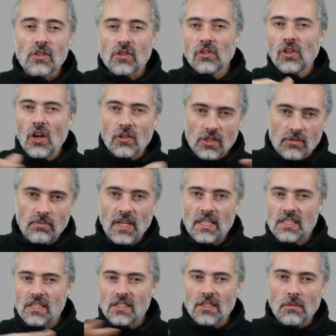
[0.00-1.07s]
There's a lot of
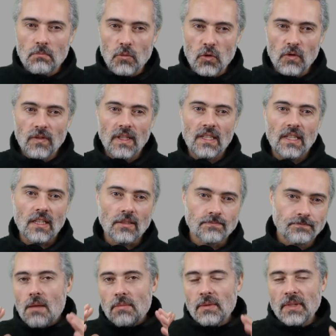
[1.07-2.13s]
spaces to move in here.
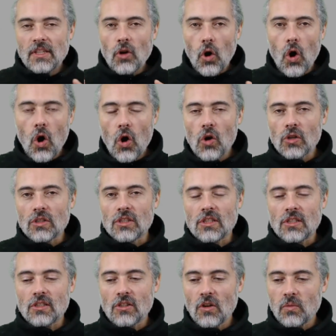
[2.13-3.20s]
But
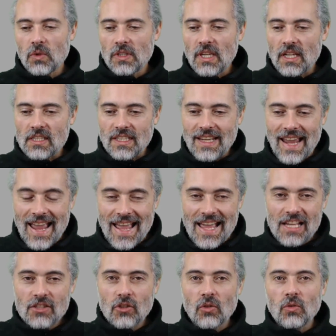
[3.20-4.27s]
because software testing
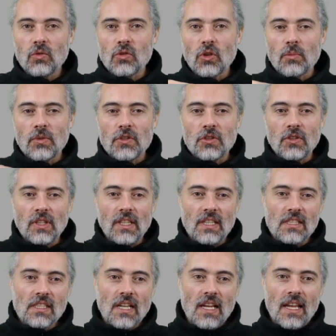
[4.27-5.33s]
has all those
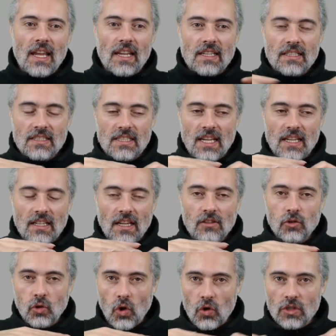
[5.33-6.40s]
opportunities, it can take a
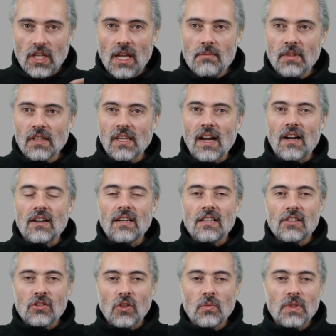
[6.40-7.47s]
long time to learn,
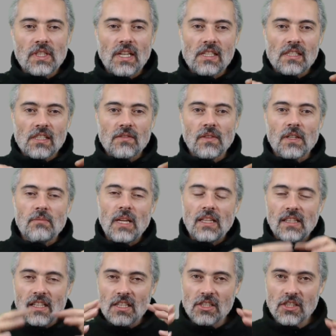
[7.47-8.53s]
and software testing is
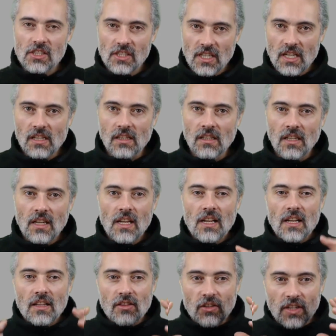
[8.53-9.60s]
fundamentally a skill.
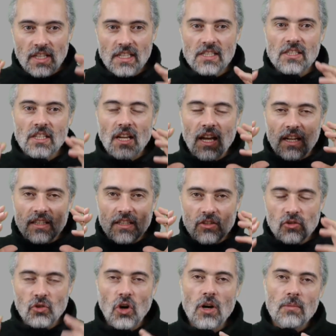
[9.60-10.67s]
And there is an
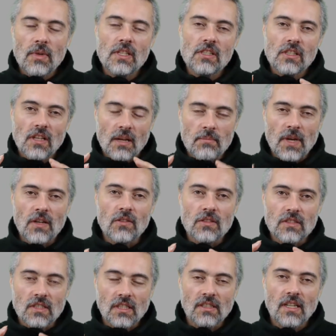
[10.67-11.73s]
enormous
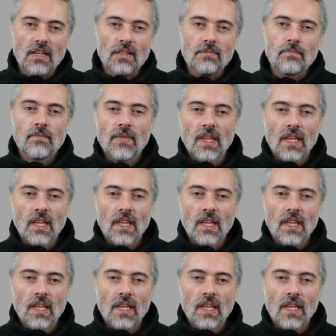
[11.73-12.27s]
amount to learn.